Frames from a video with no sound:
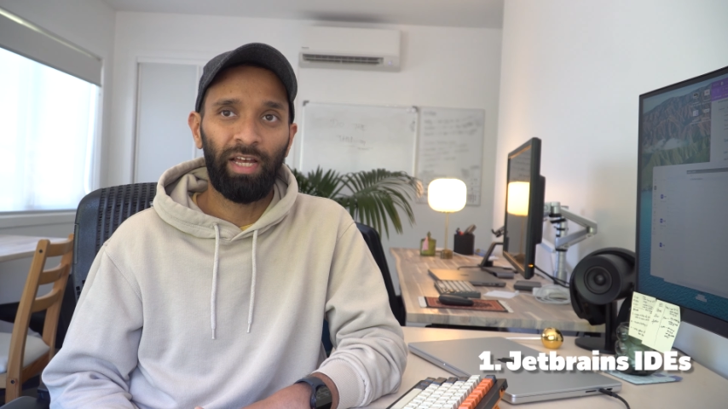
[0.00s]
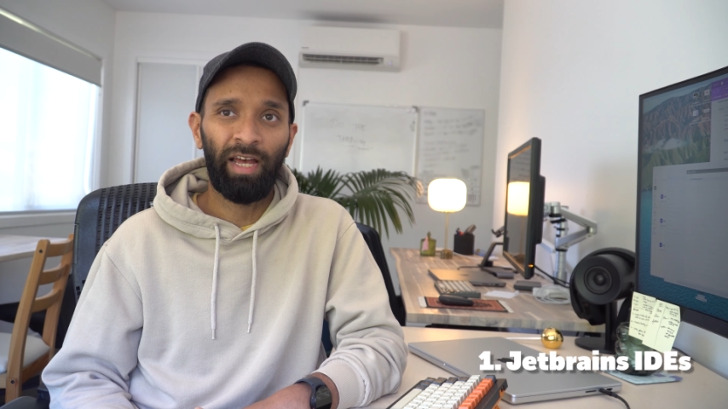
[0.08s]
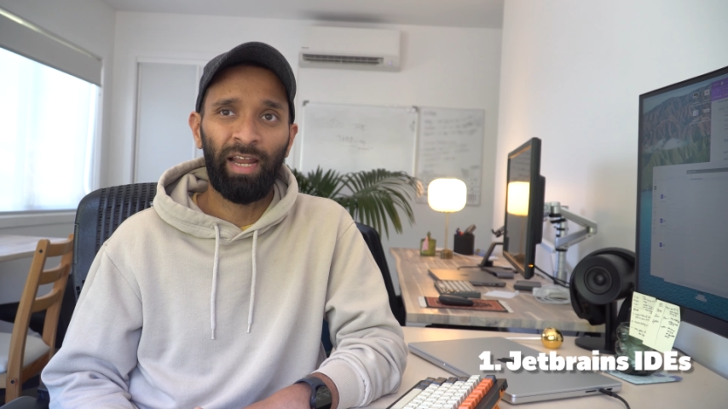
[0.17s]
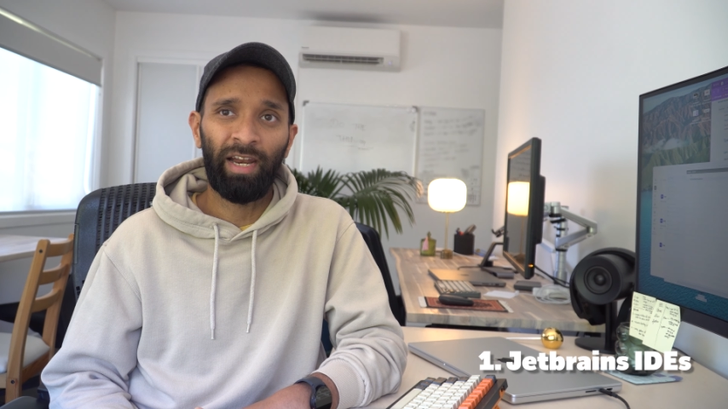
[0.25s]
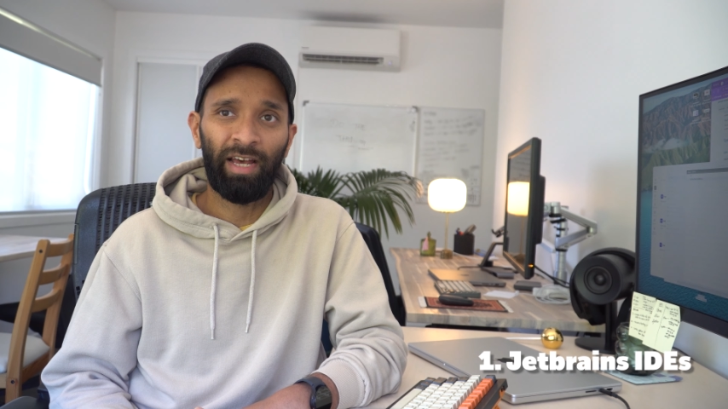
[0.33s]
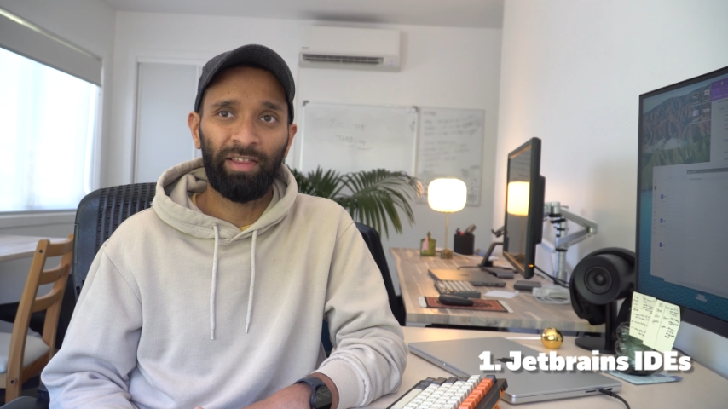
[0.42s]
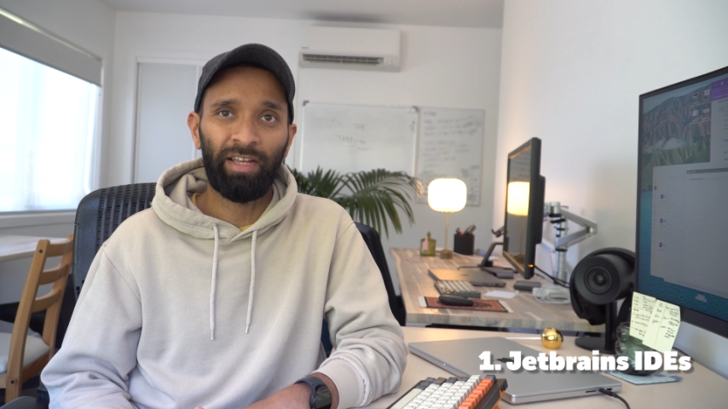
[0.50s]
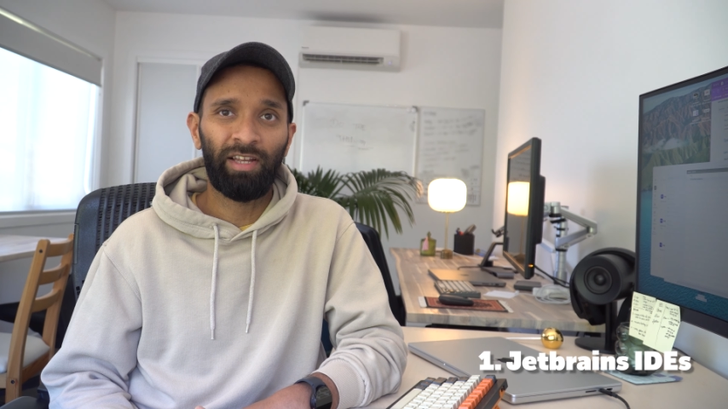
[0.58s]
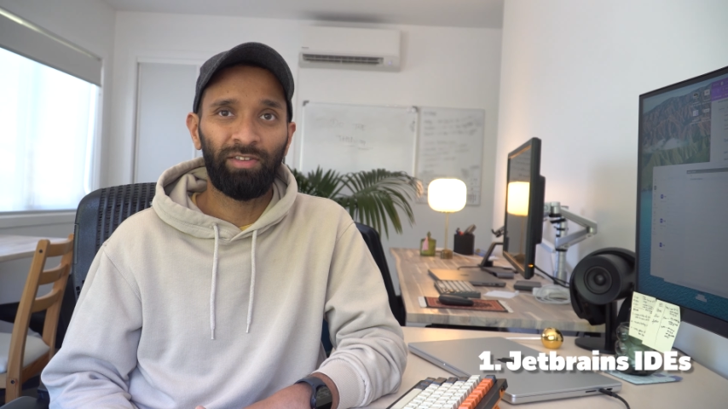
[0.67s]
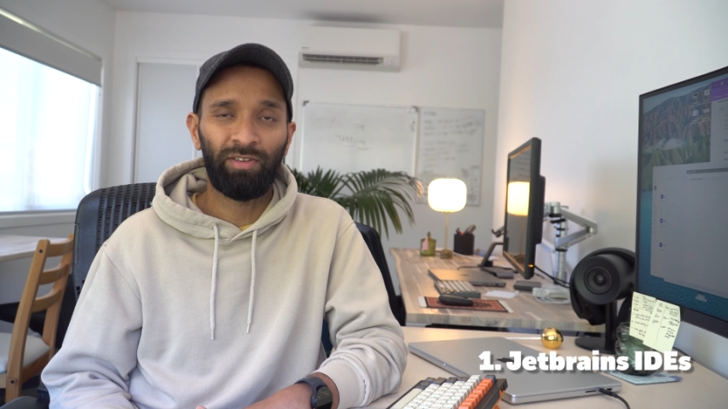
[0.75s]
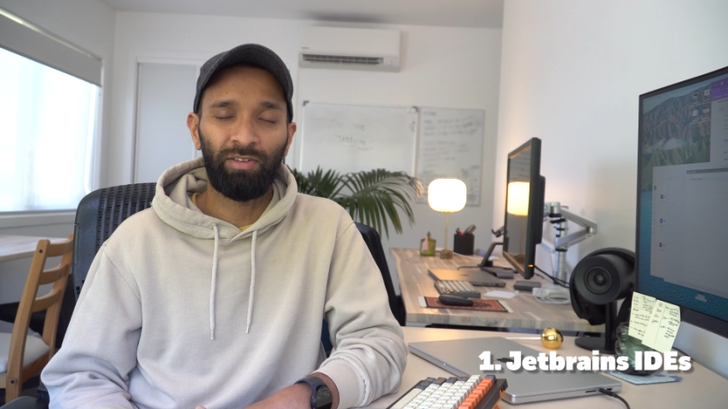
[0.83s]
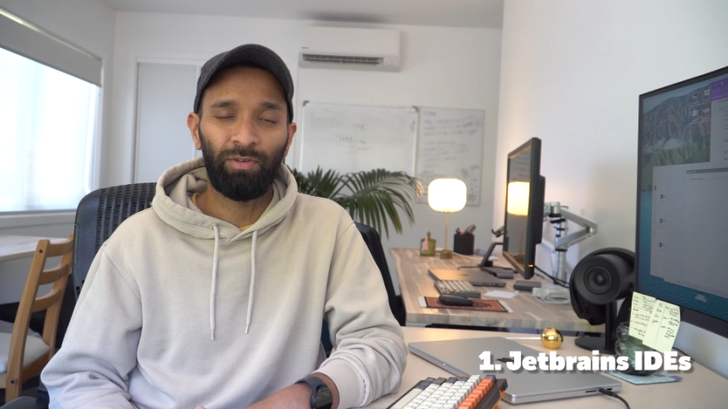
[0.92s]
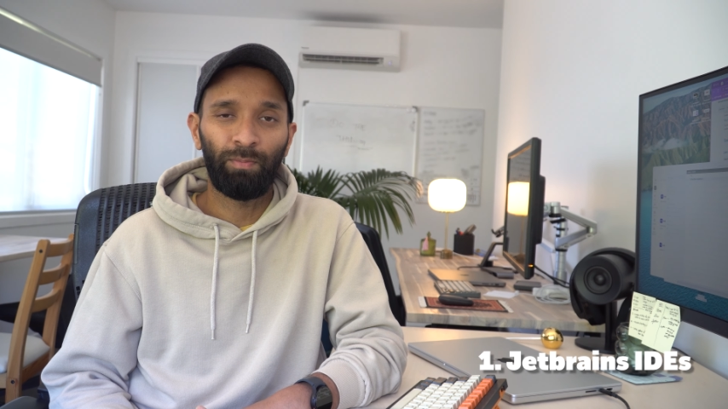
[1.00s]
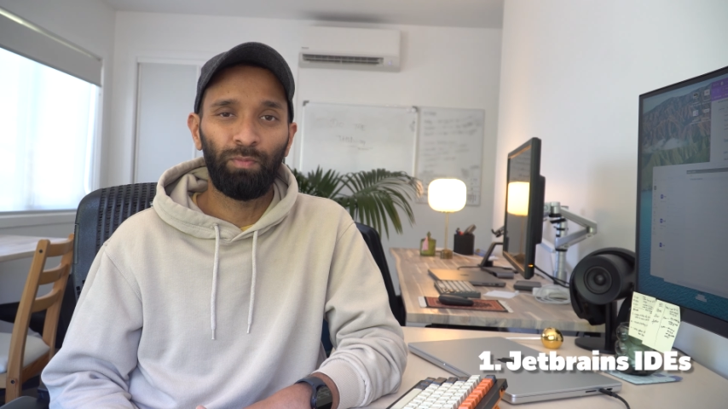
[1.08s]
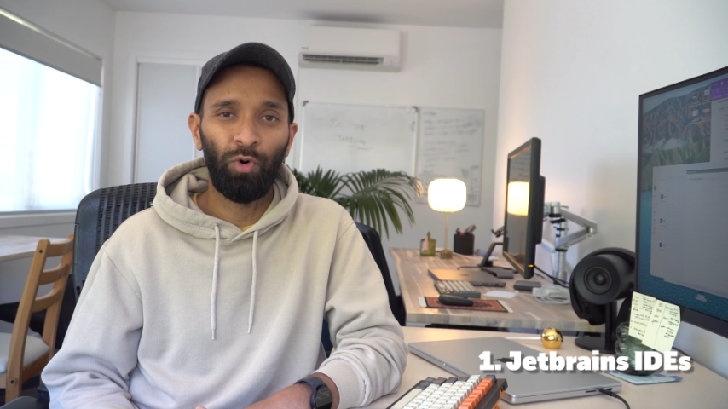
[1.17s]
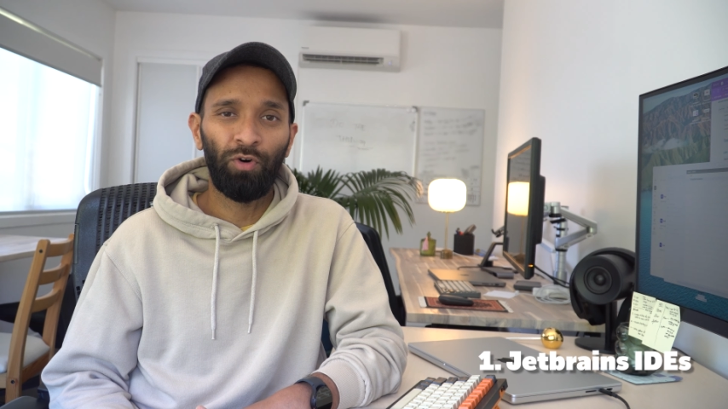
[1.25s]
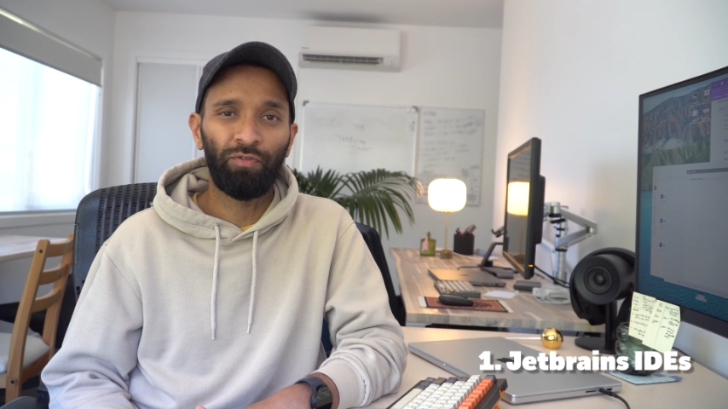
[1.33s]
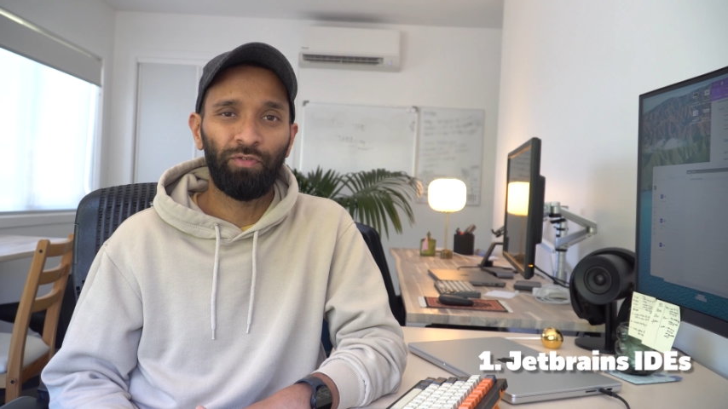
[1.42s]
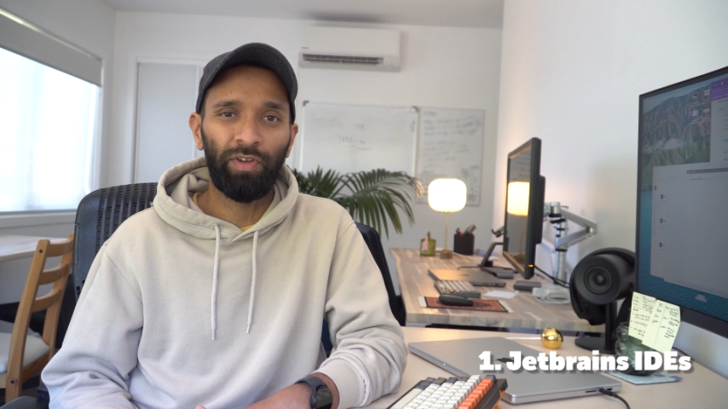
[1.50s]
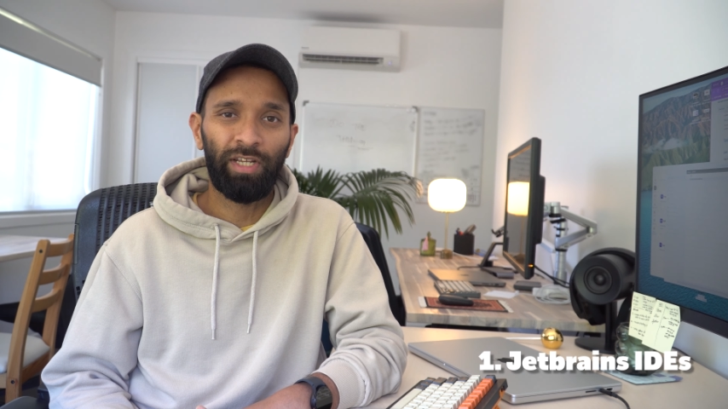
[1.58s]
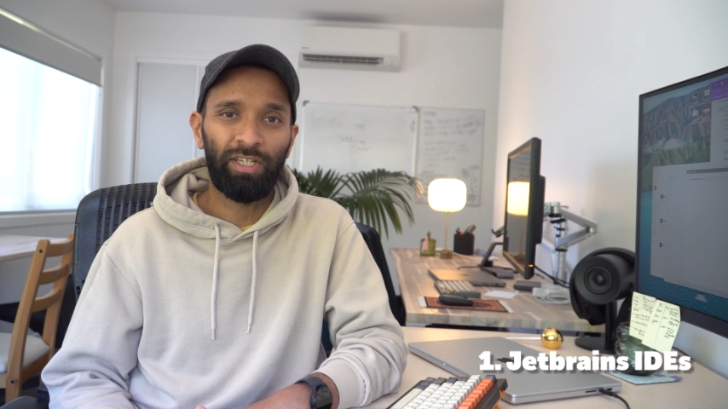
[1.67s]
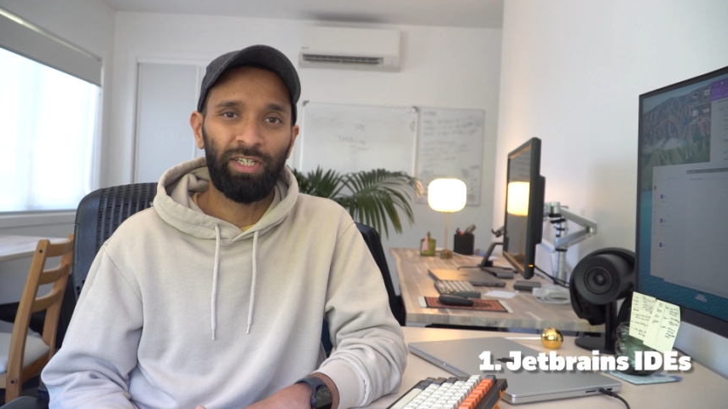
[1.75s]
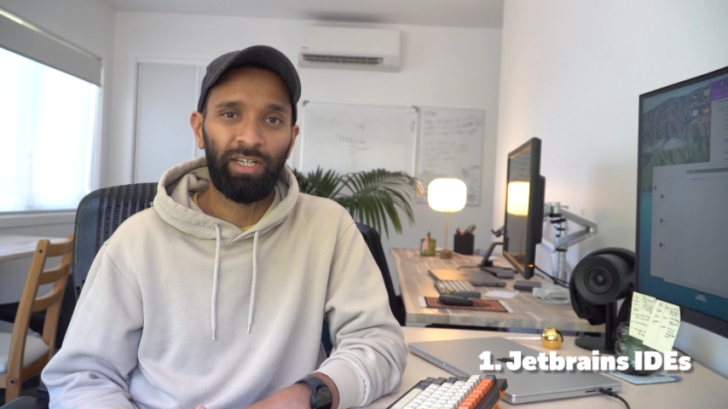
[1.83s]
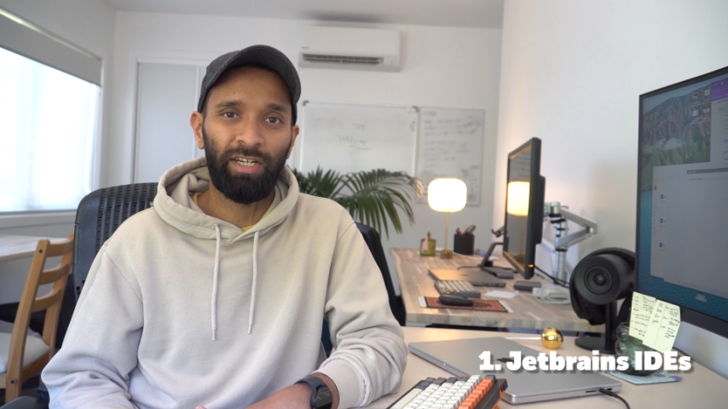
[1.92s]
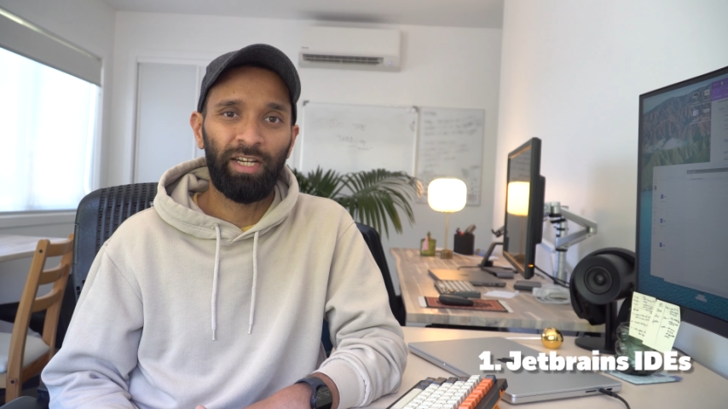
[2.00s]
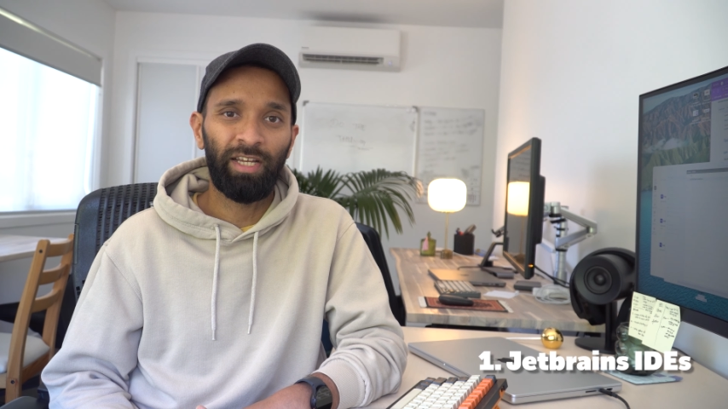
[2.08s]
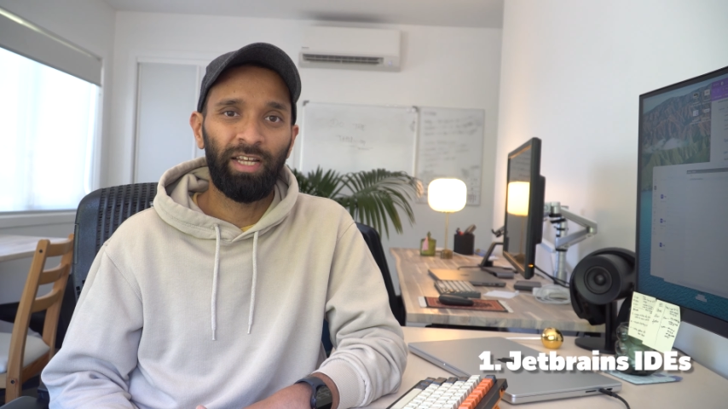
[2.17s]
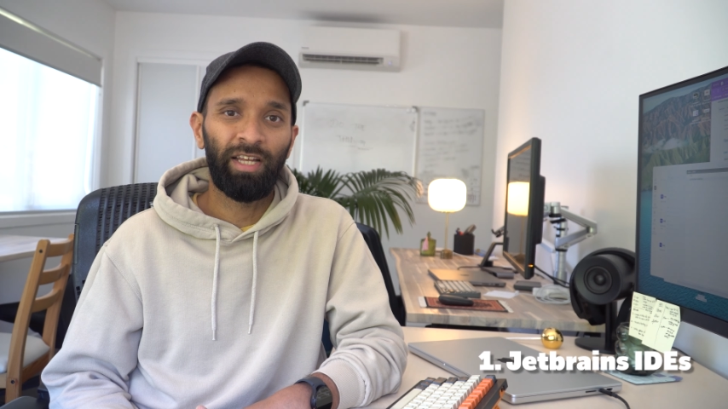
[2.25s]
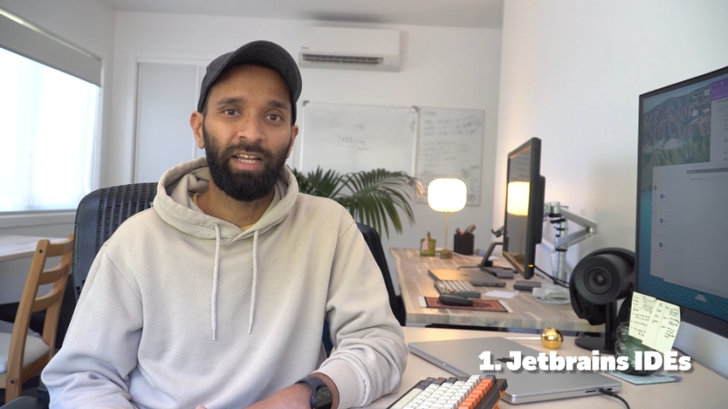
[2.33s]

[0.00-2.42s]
and I think it's more featured